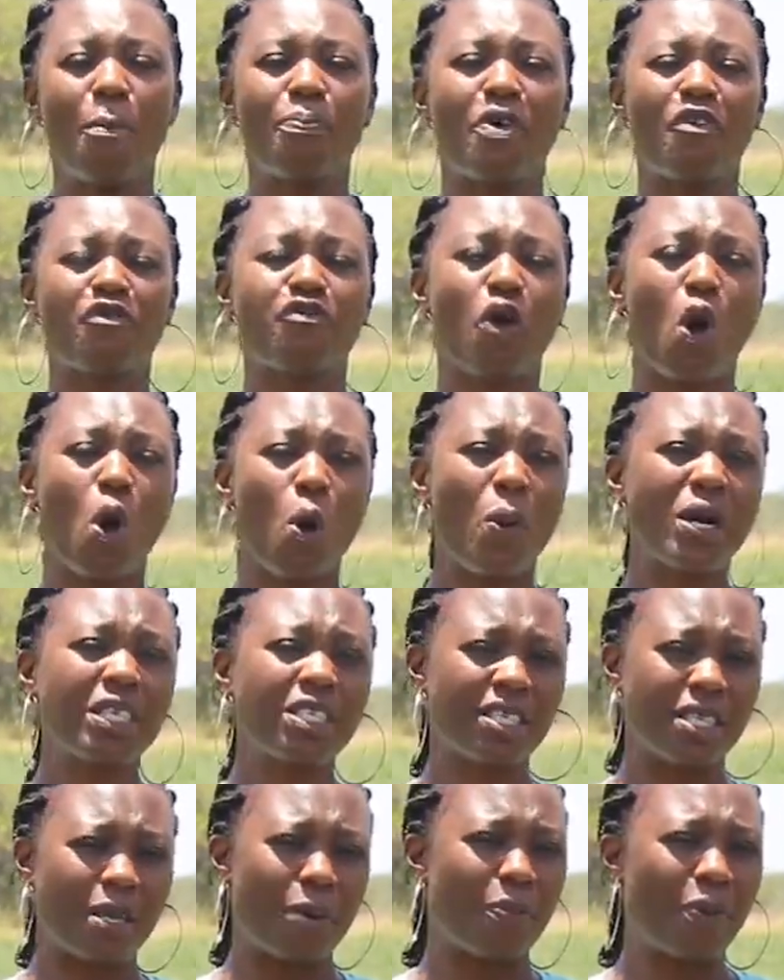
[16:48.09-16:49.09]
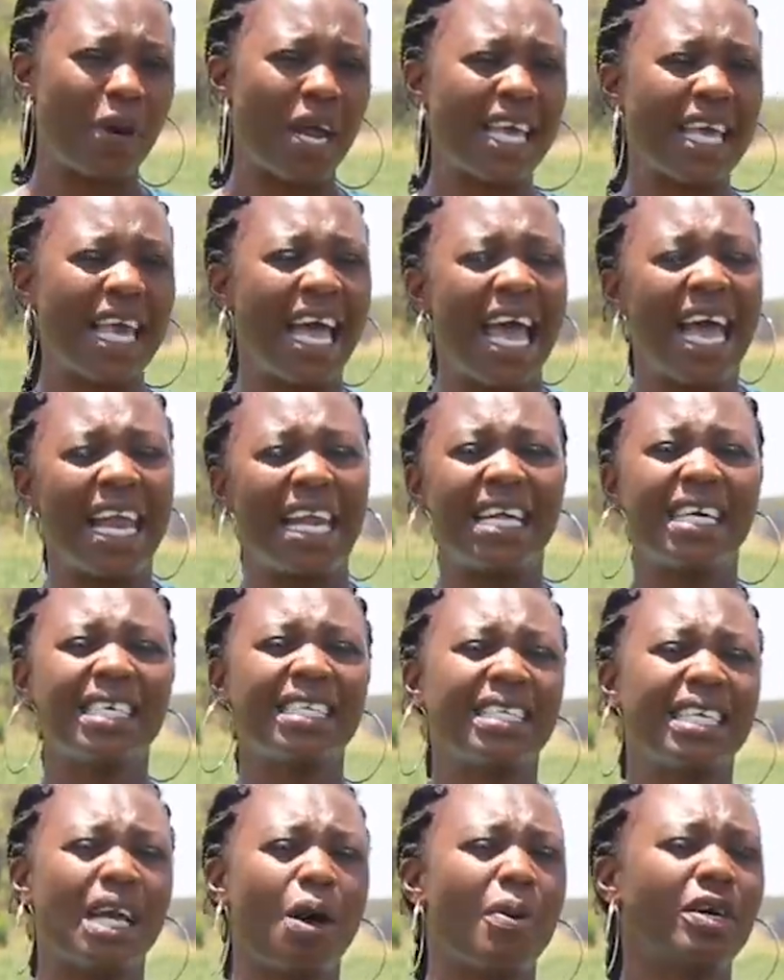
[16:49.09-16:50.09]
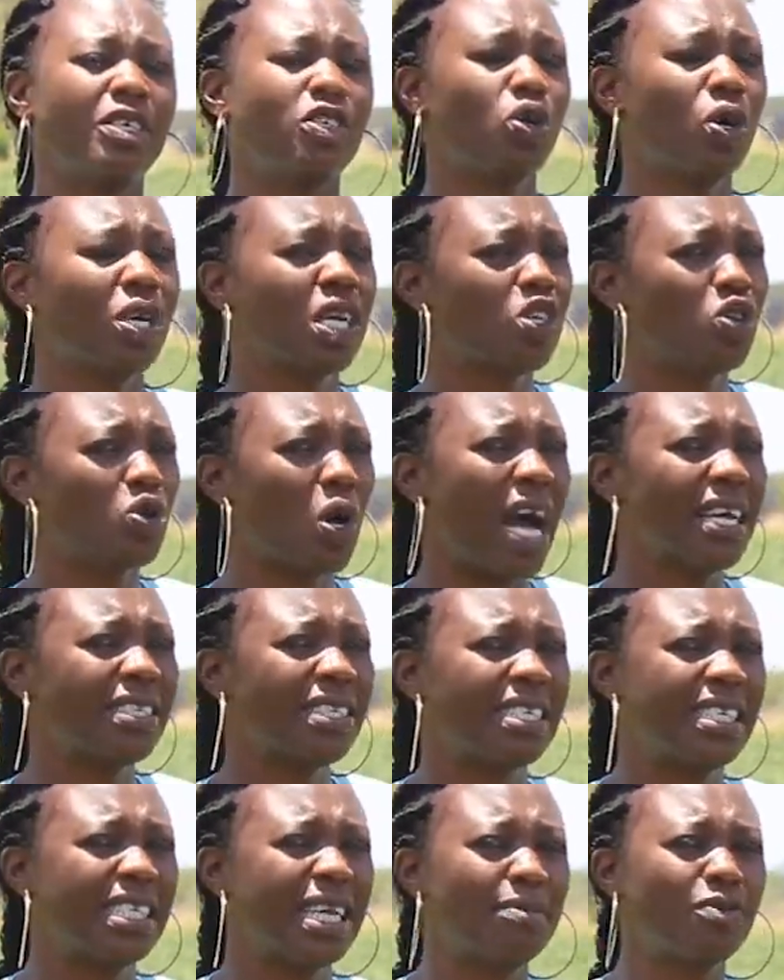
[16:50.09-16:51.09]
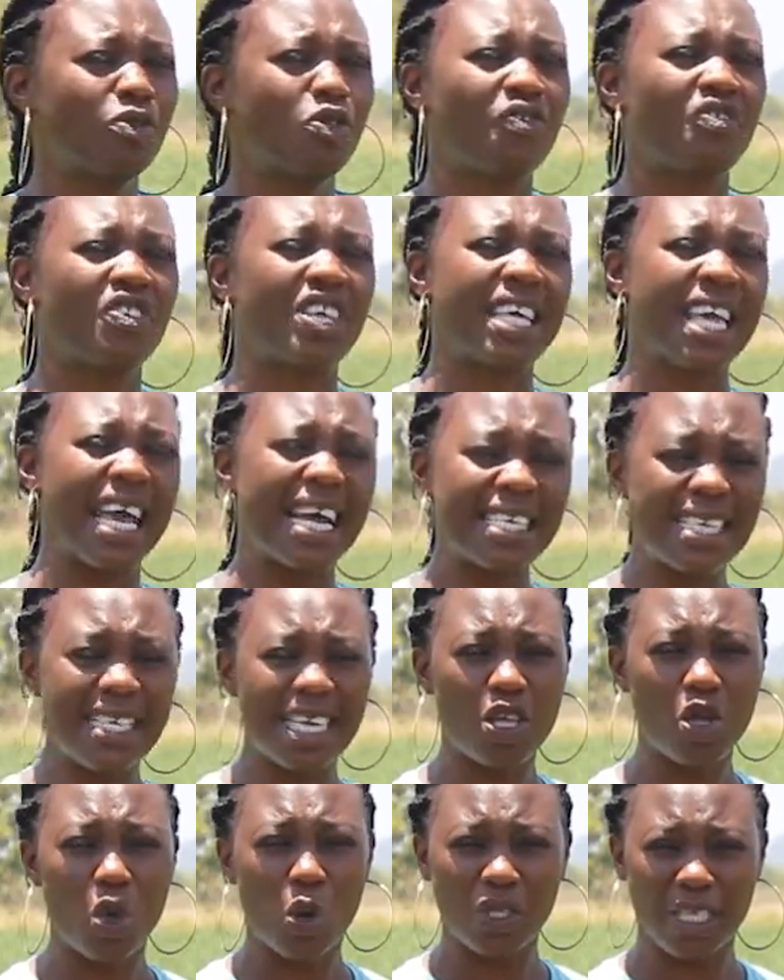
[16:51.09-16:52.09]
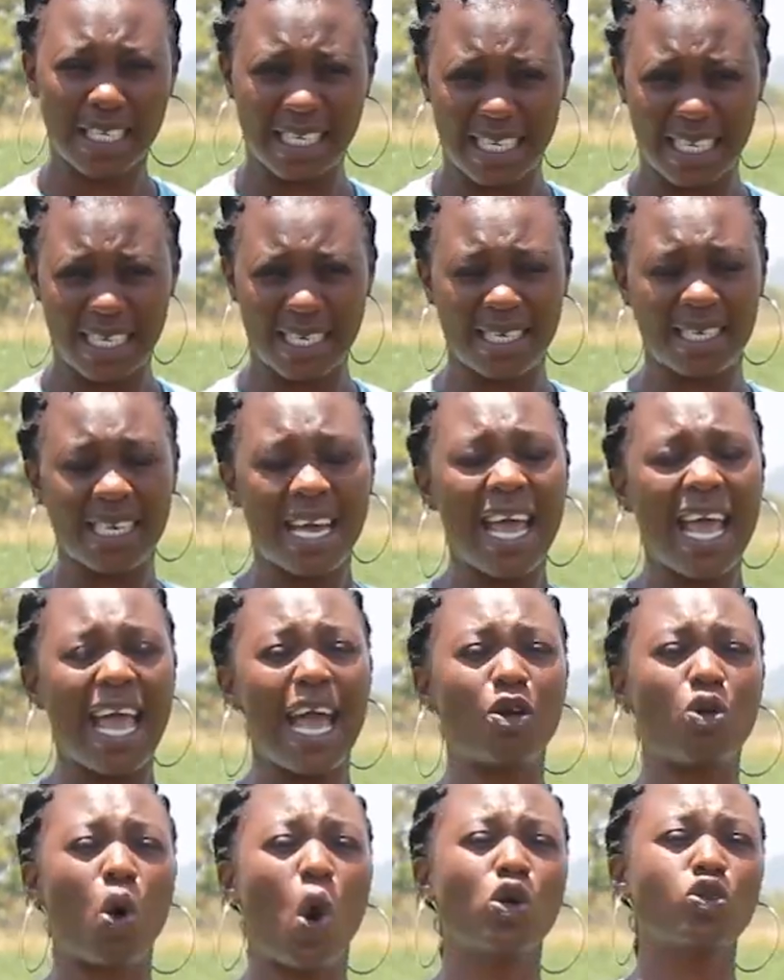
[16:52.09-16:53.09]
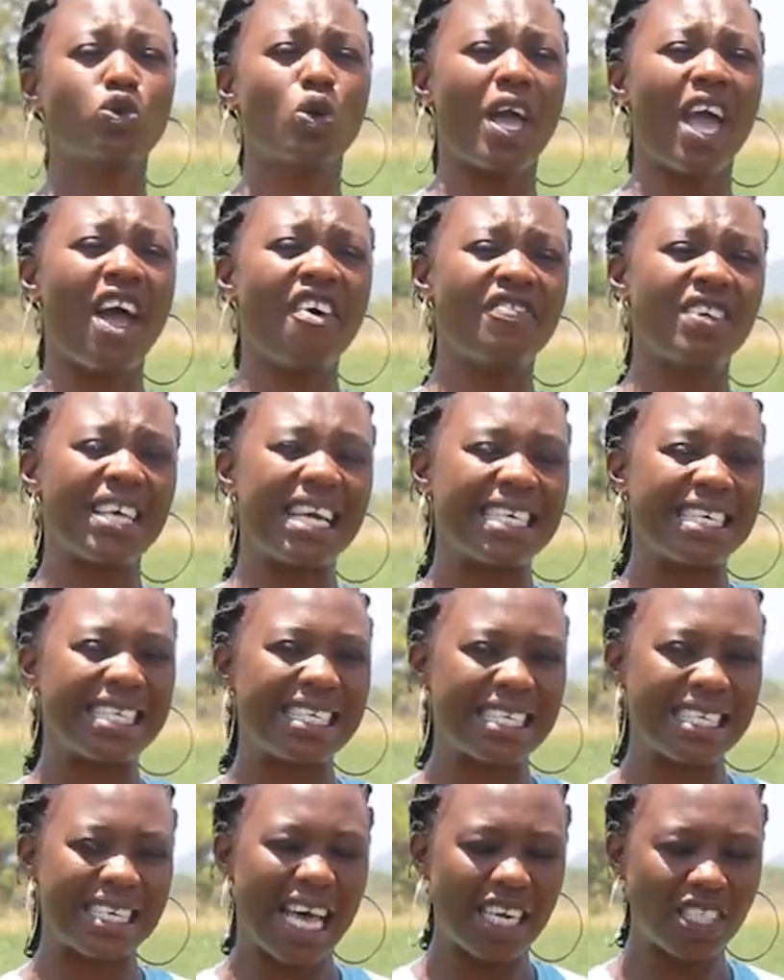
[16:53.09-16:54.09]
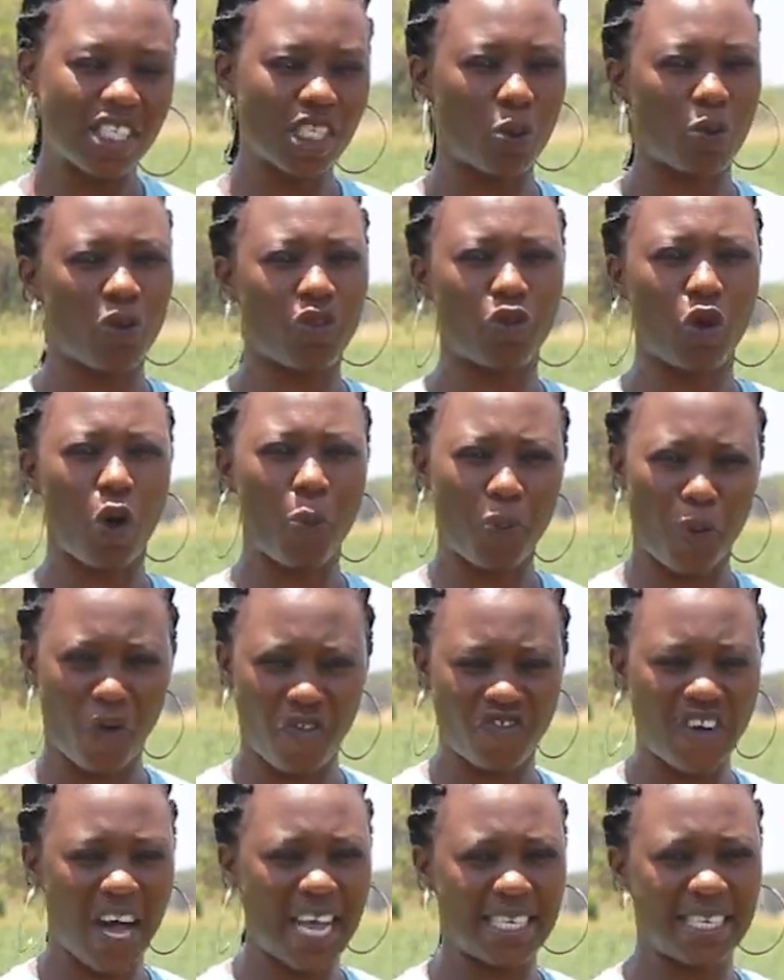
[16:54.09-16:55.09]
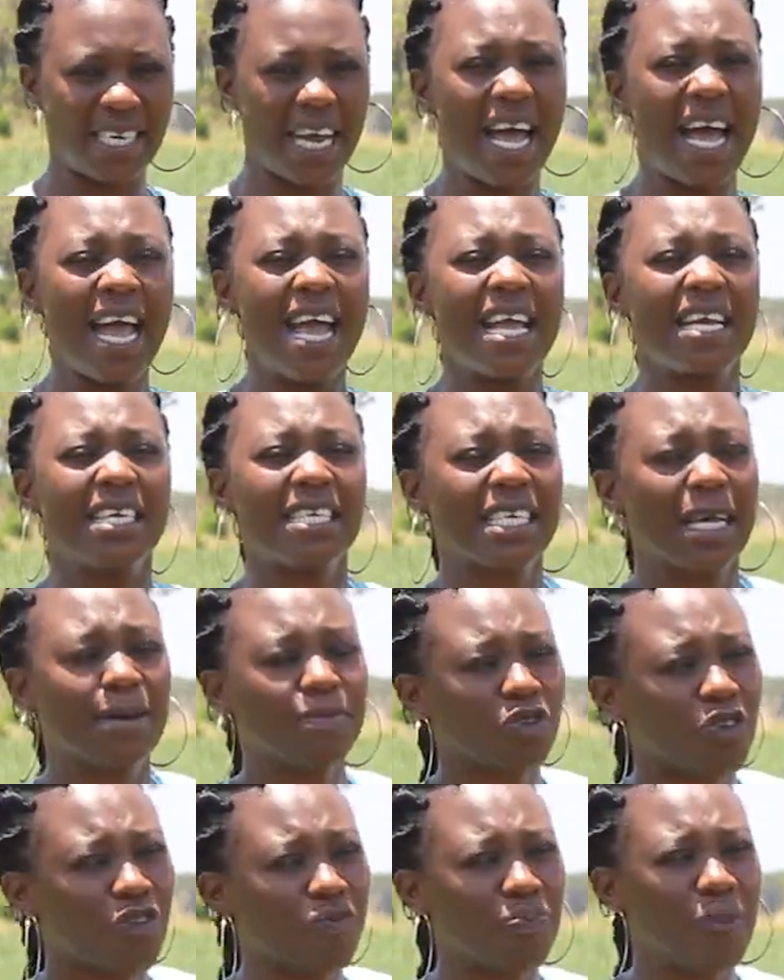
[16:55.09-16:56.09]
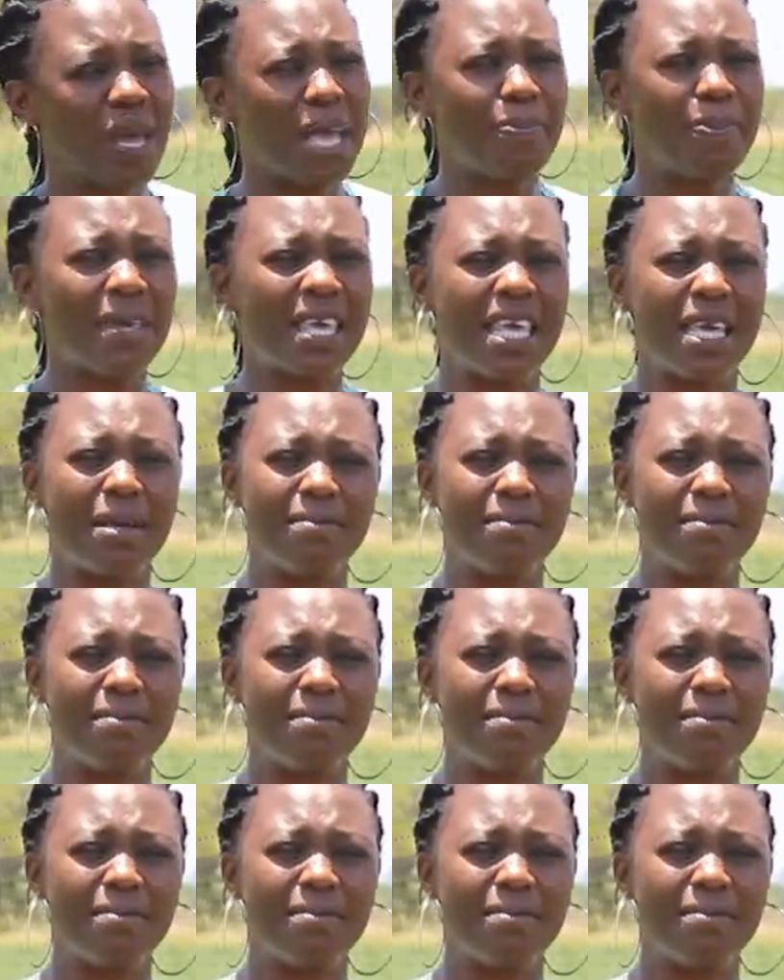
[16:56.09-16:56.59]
Before we went to the break, Liz here was talking to us in terms of getting your seed and also having a discussion with your provider in terms of maybe